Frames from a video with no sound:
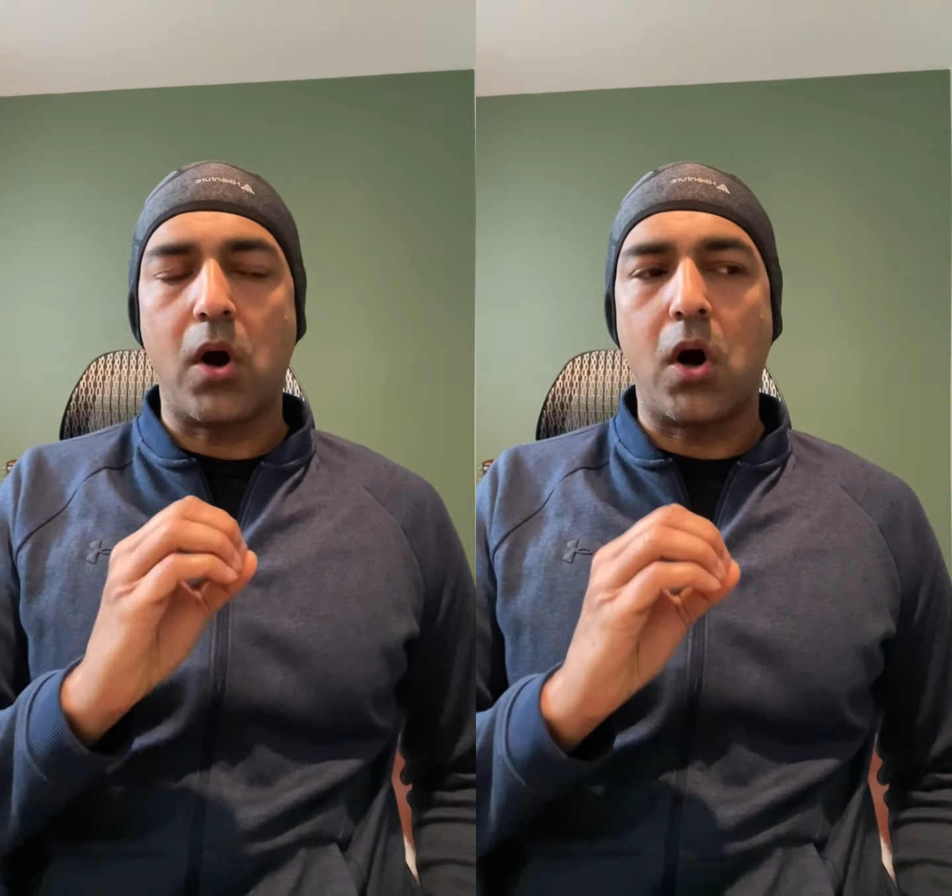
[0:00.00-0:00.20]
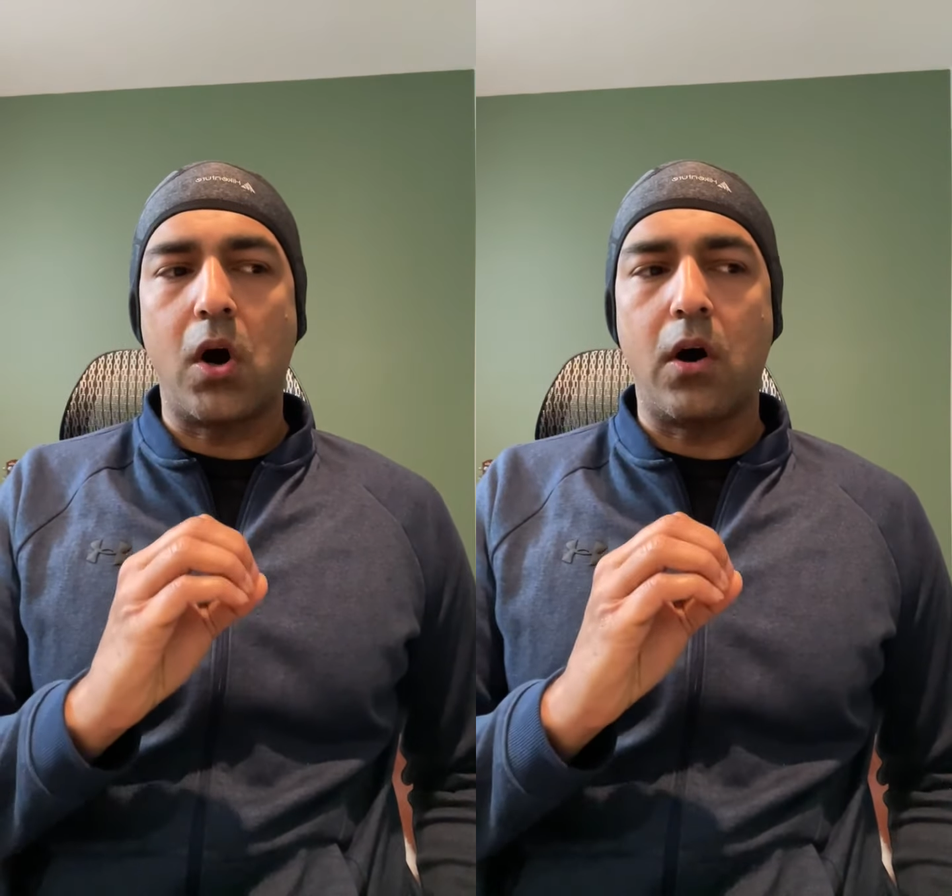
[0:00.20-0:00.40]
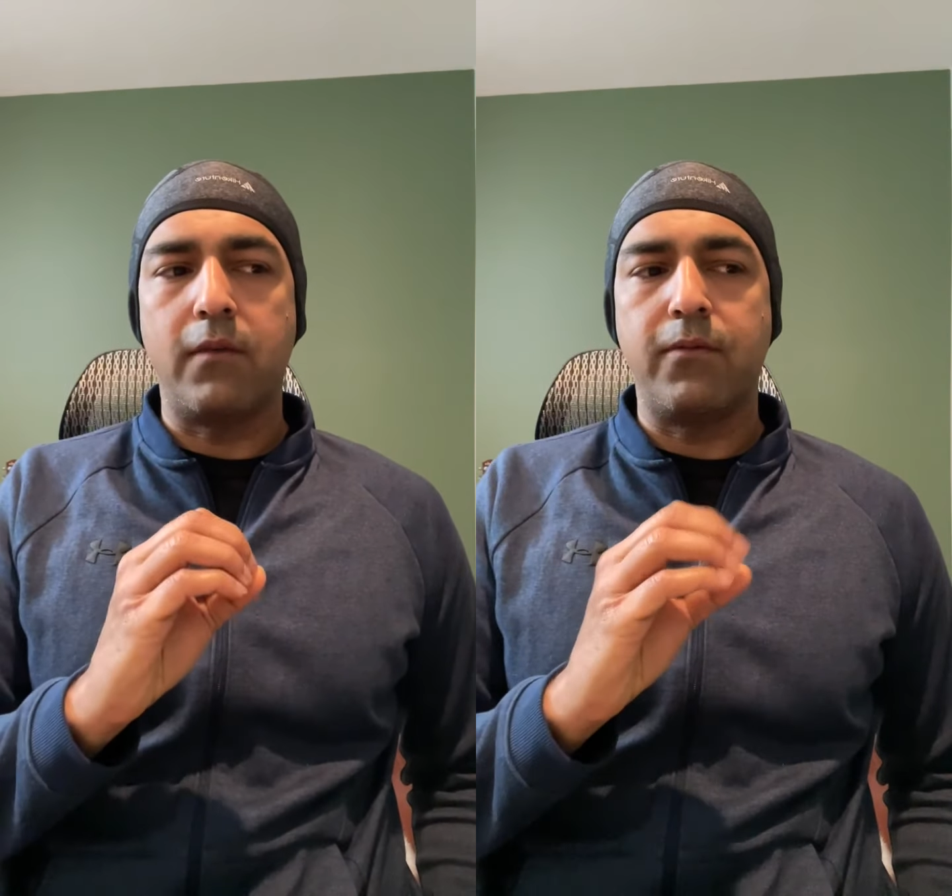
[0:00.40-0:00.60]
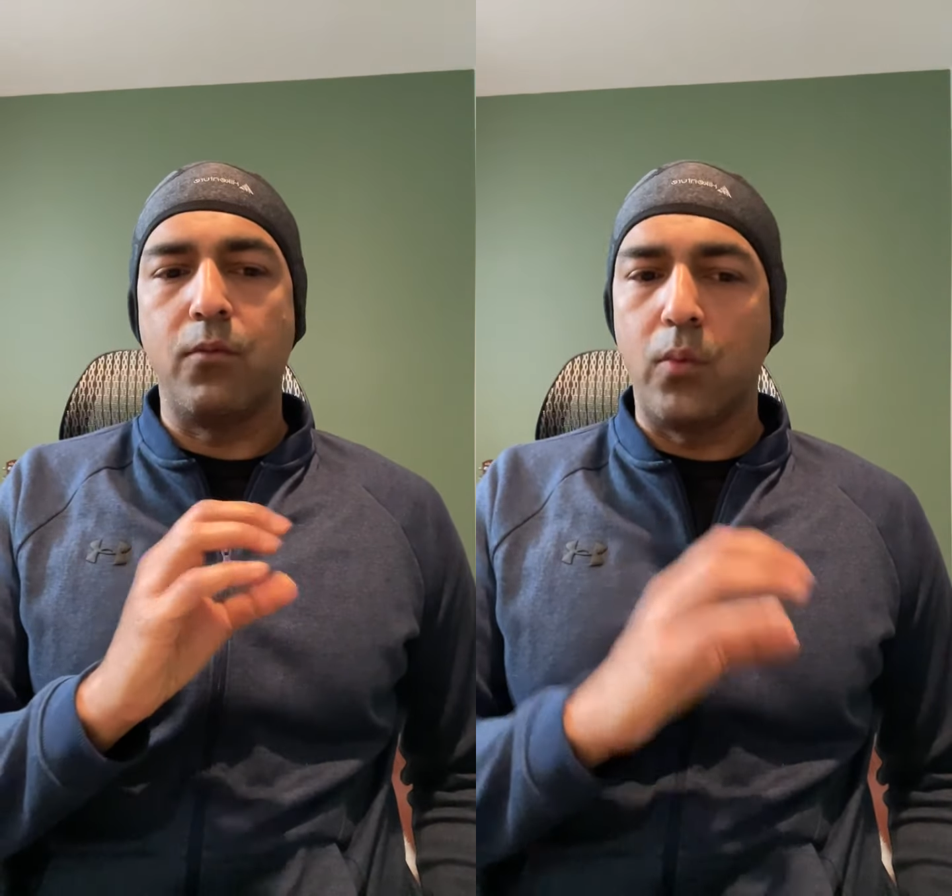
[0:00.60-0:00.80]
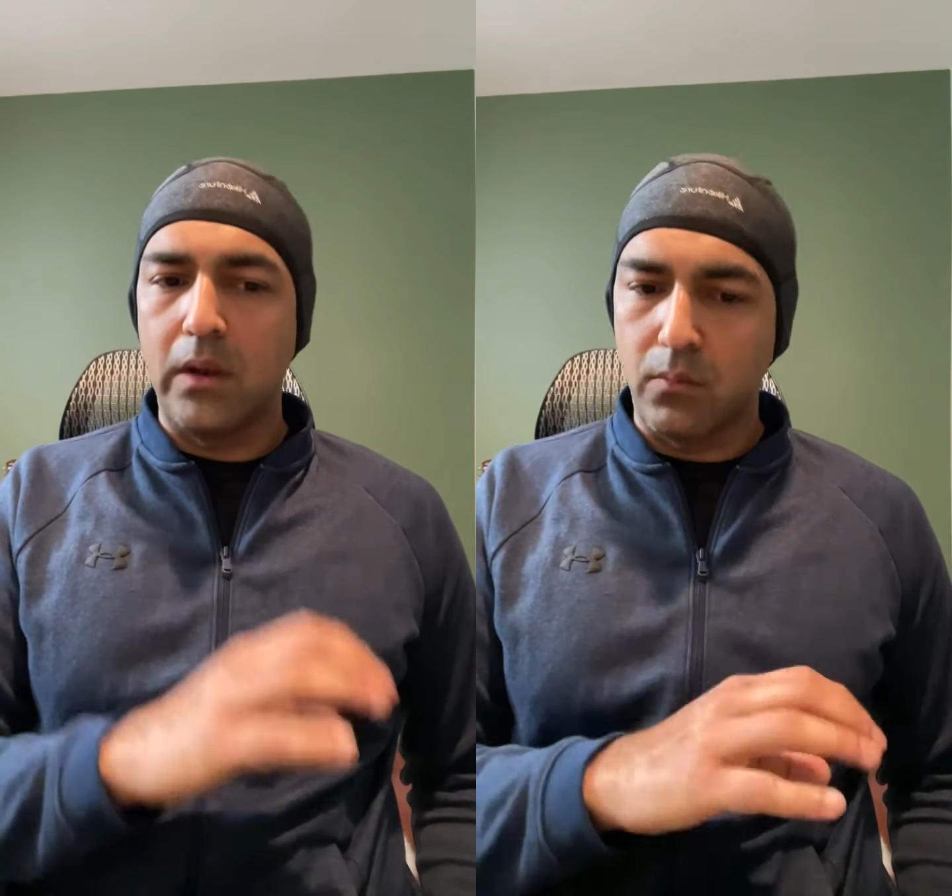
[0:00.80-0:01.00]
of
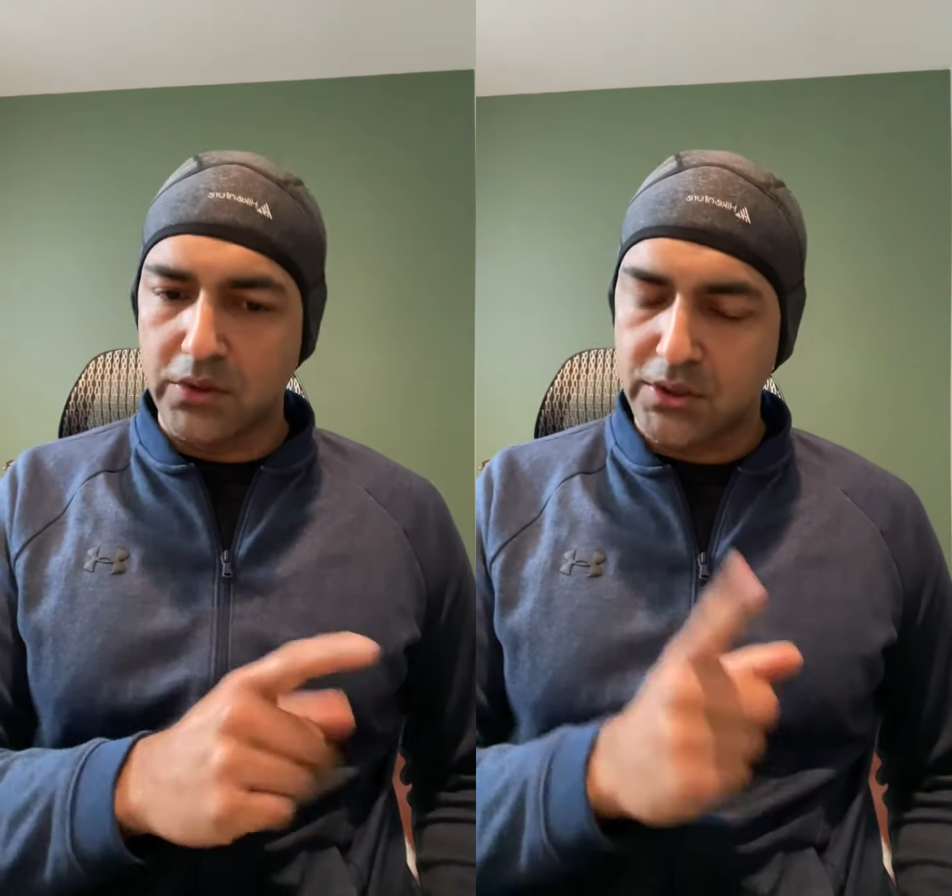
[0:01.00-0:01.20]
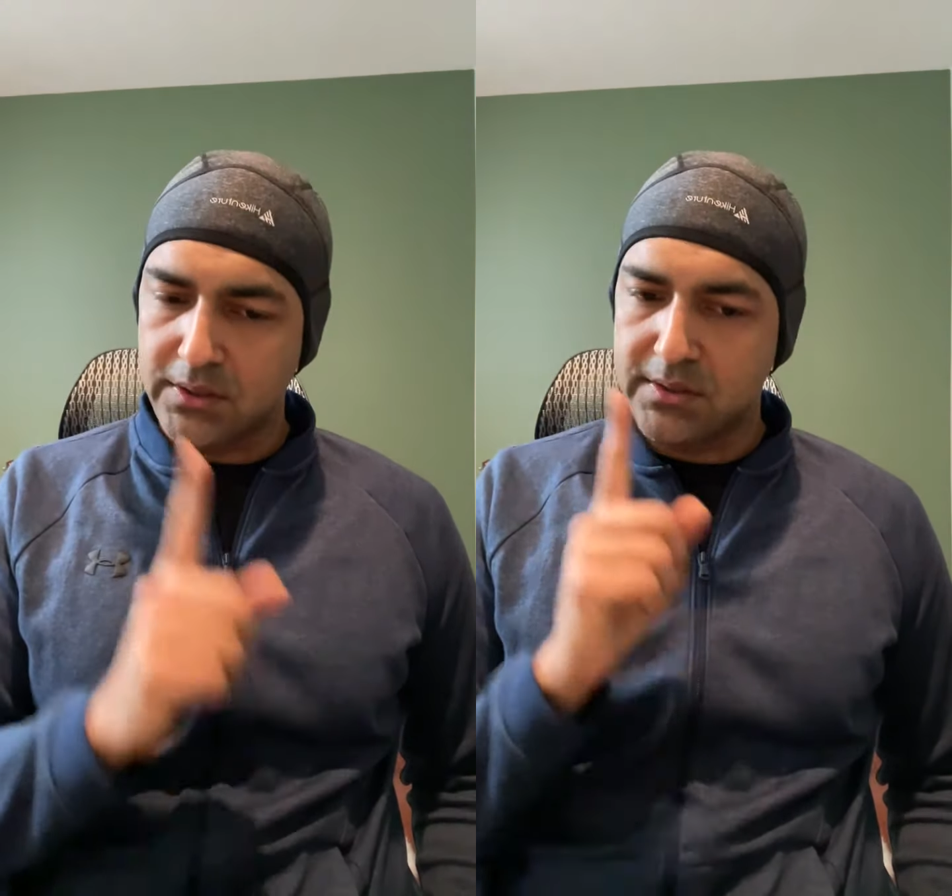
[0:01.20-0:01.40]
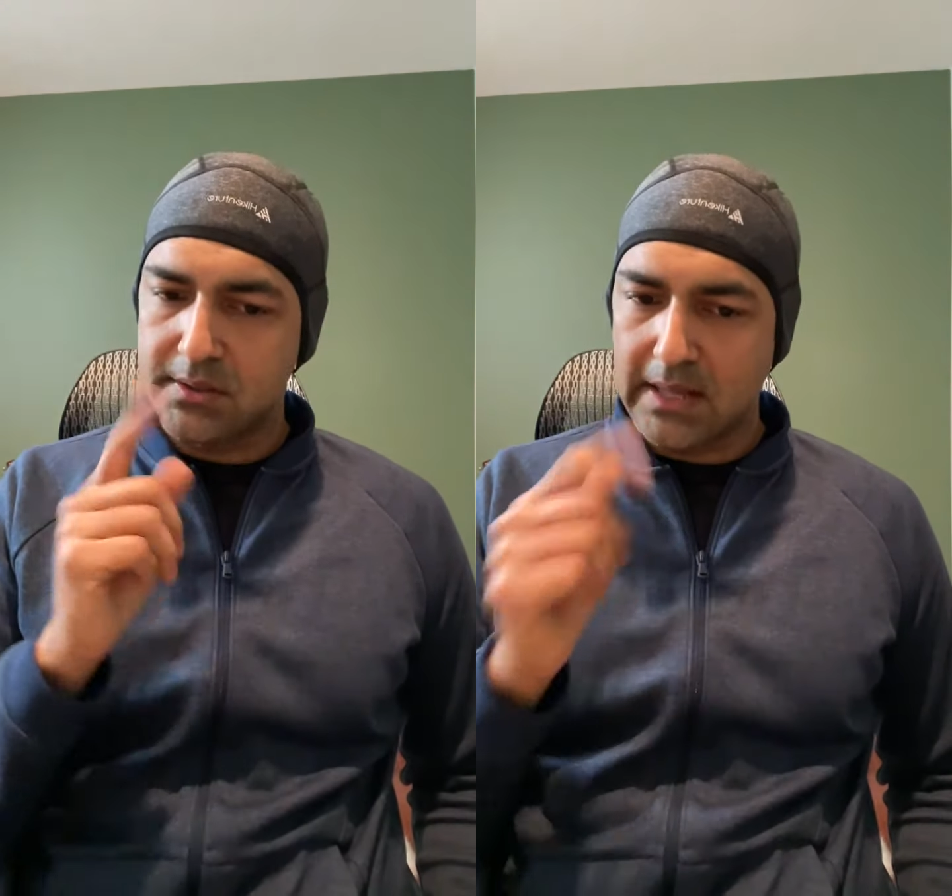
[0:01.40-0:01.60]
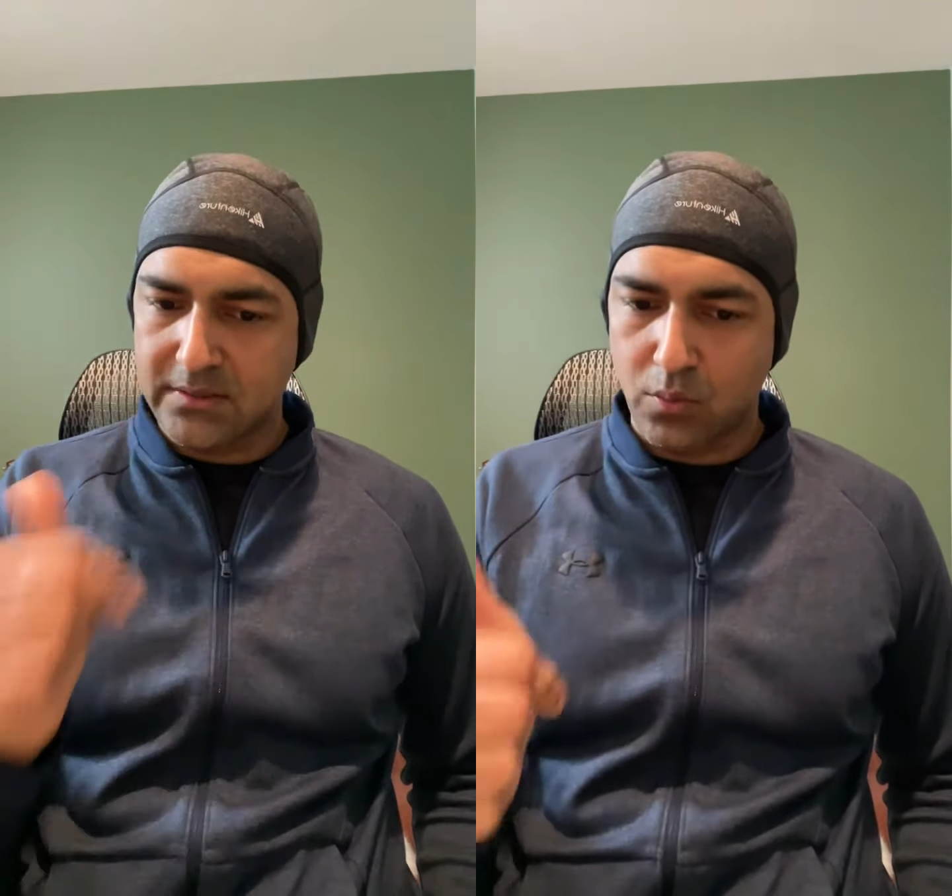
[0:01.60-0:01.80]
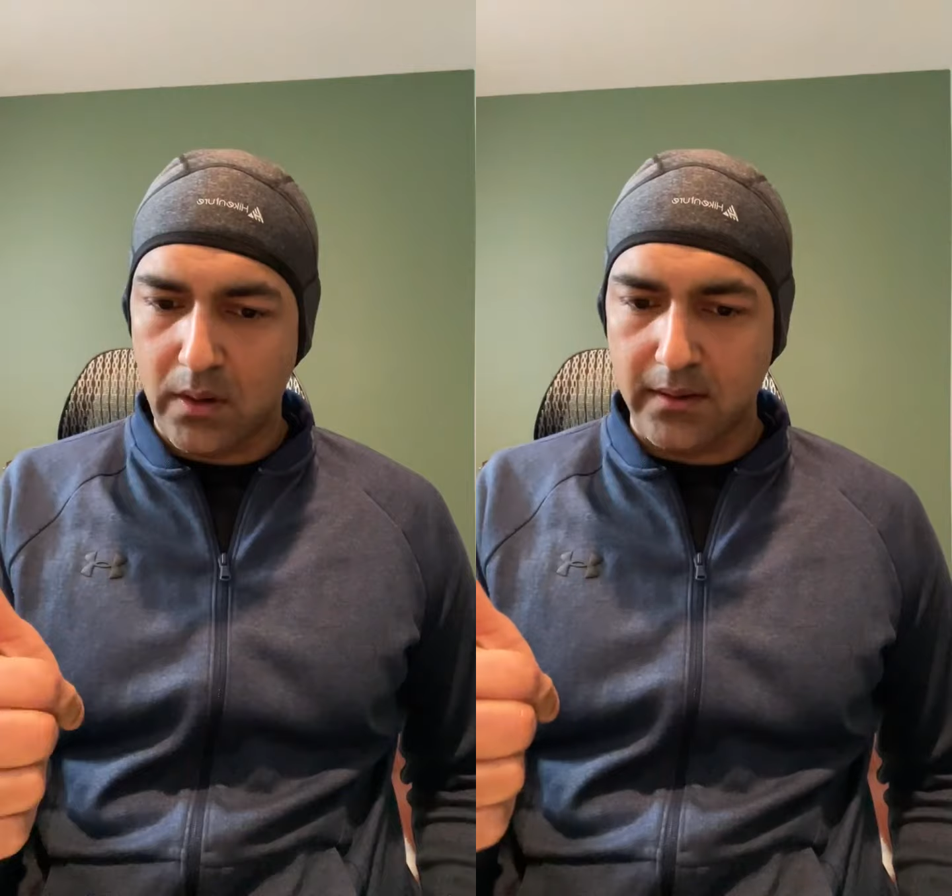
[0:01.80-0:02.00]
well-wishers.
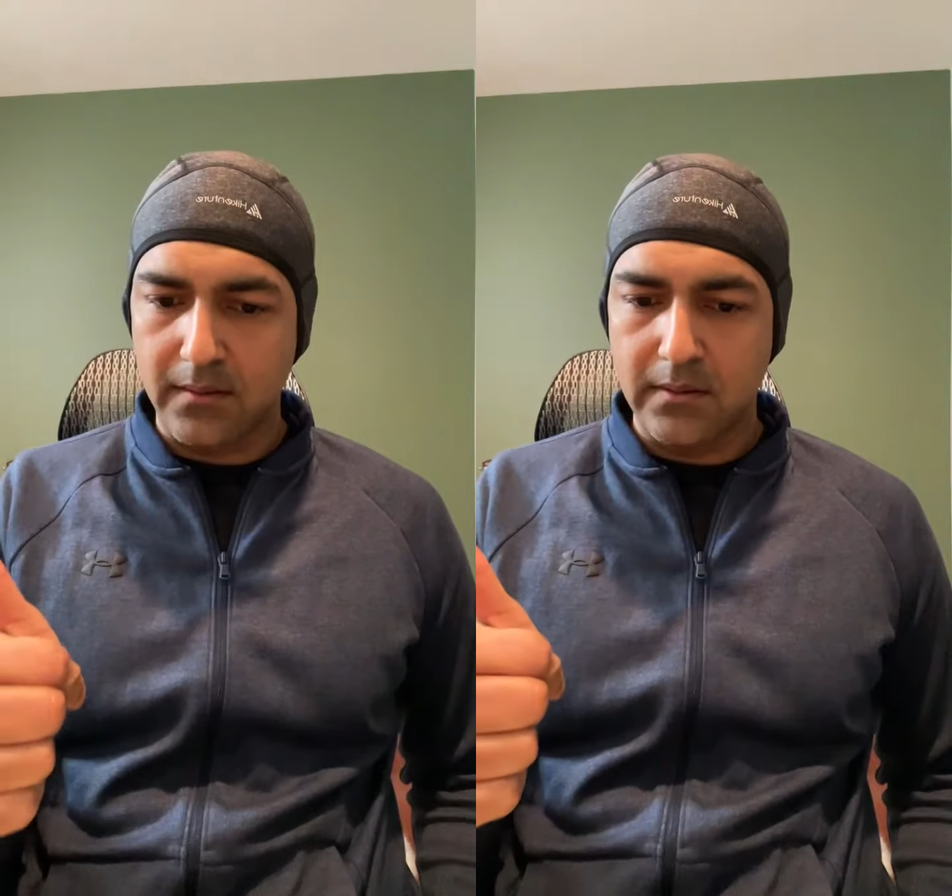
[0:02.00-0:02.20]
That's one.